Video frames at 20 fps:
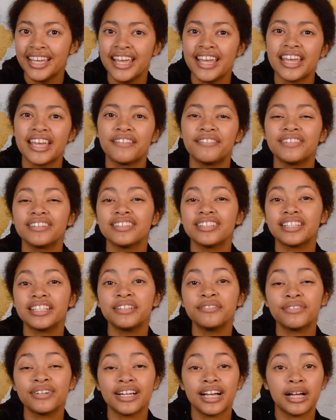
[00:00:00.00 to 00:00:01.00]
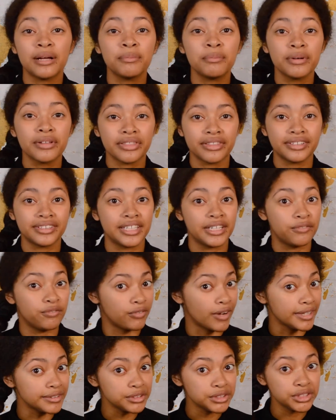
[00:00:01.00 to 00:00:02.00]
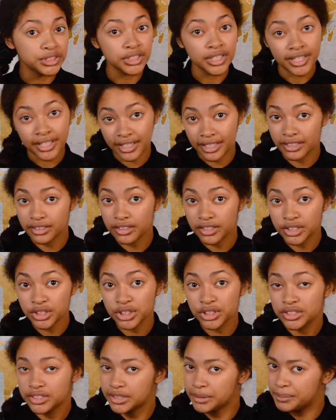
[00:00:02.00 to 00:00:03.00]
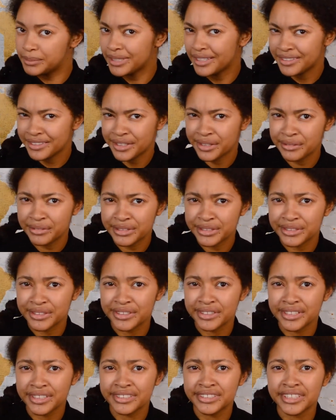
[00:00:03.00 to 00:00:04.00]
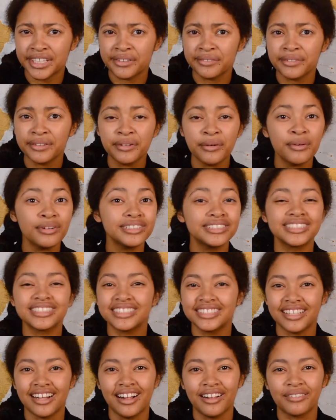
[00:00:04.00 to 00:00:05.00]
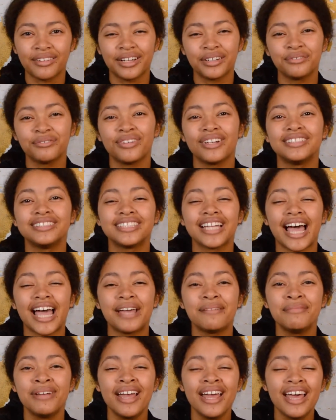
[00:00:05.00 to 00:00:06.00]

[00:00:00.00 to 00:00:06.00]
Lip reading: If you're looking for help with learning French, English, tips on language learning in general, or just an all-around fun time,